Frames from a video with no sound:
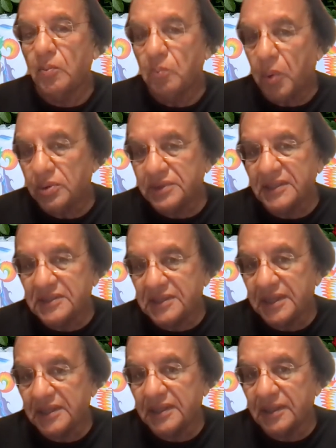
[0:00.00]
Both
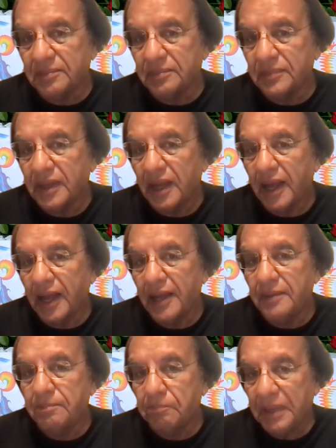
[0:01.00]
Ethereum
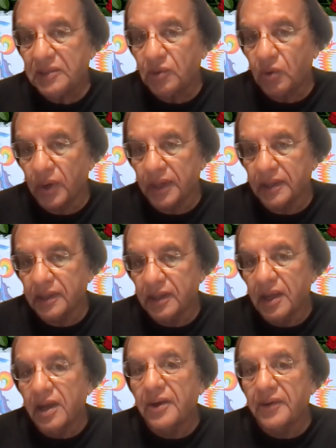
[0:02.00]
and Bitcoin
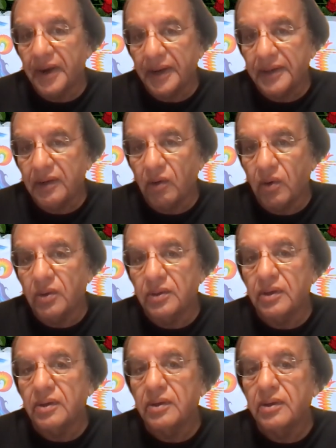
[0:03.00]
run on